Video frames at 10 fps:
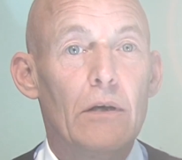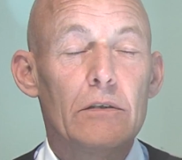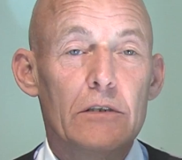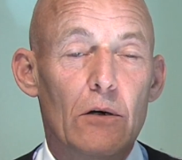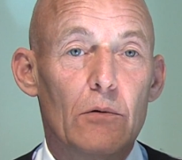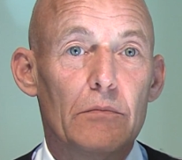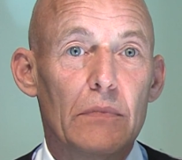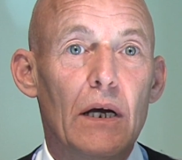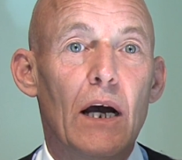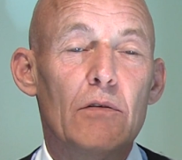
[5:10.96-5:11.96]
So,
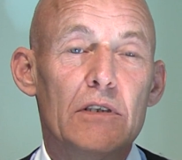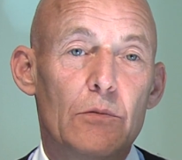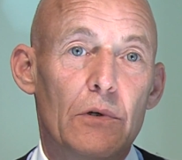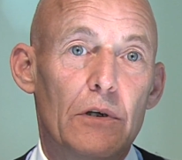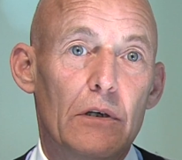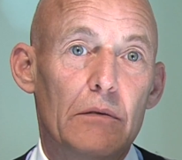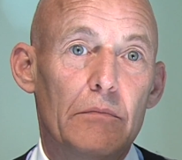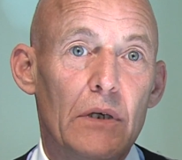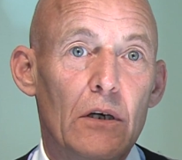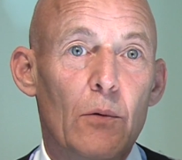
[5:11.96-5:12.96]
how does it work?
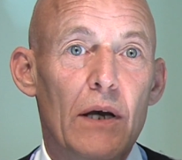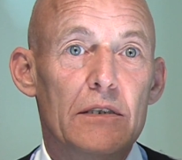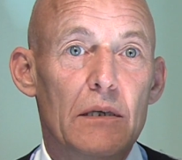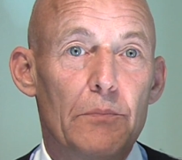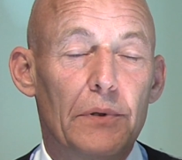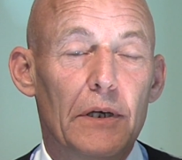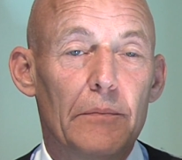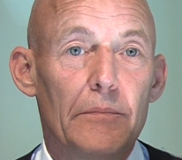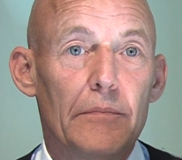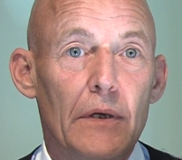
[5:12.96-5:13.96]
Quite simply,
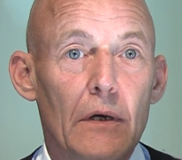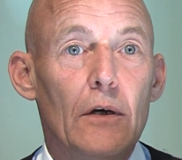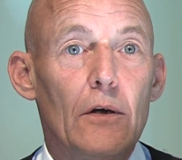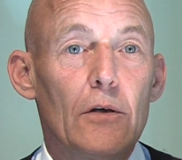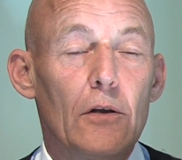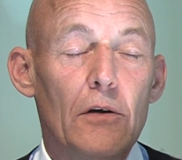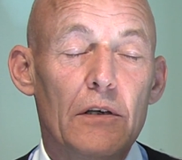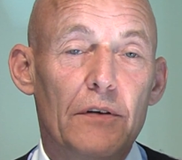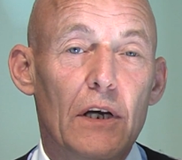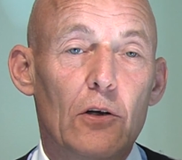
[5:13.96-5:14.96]
you lock
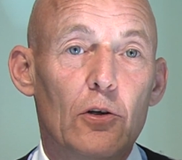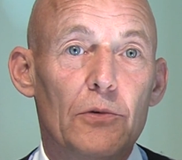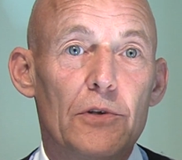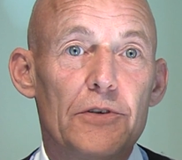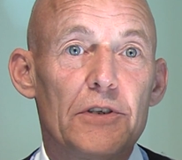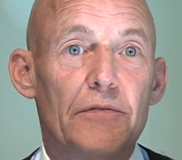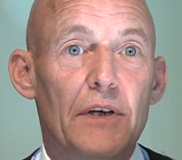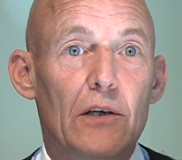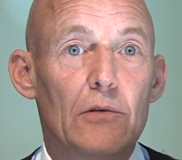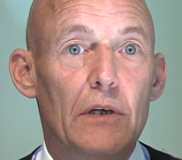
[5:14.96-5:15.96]
your vehicle up using your
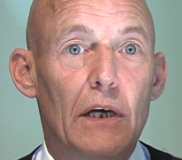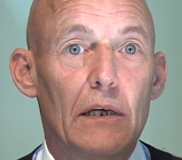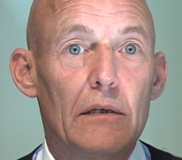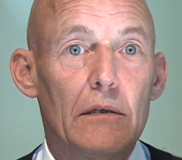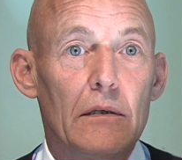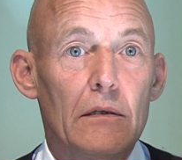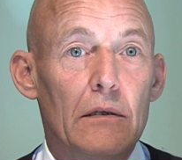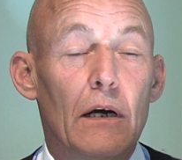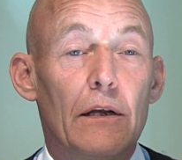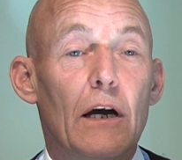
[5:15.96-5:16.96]
vehicle key
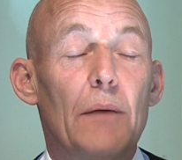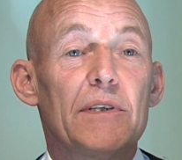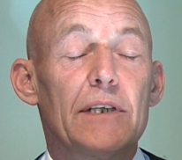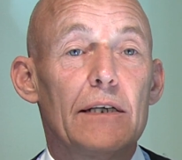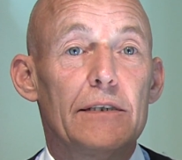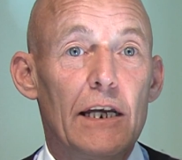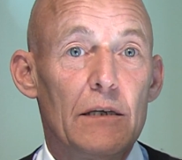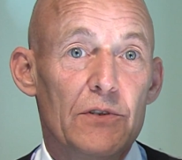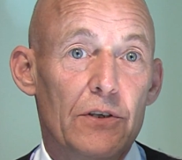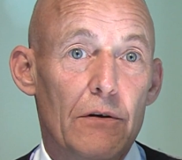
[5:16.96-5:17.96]
and arm the
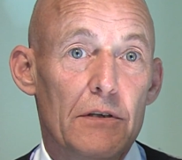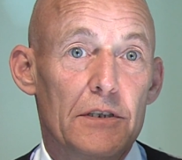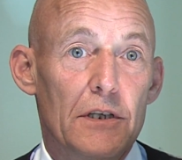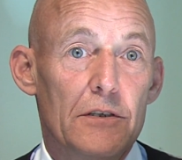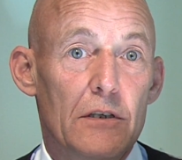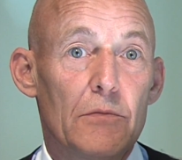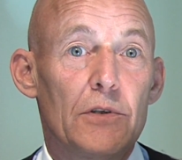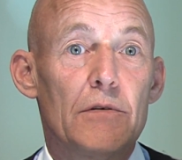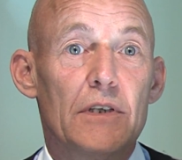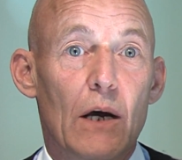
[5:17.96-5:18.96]
titanium security system
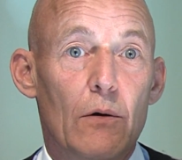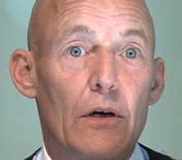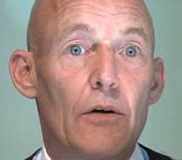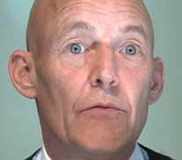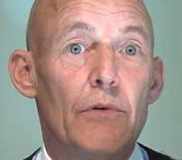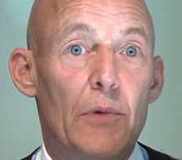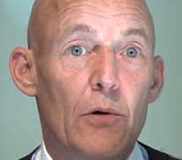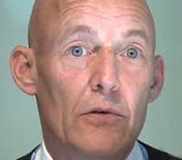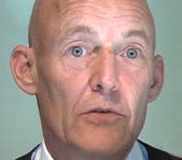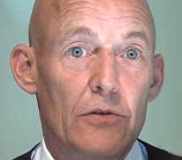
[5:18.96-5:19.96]
using our
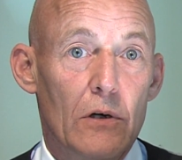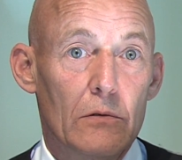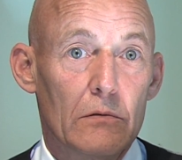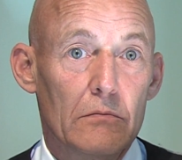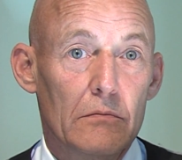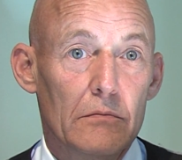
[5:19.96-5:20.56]
remote control.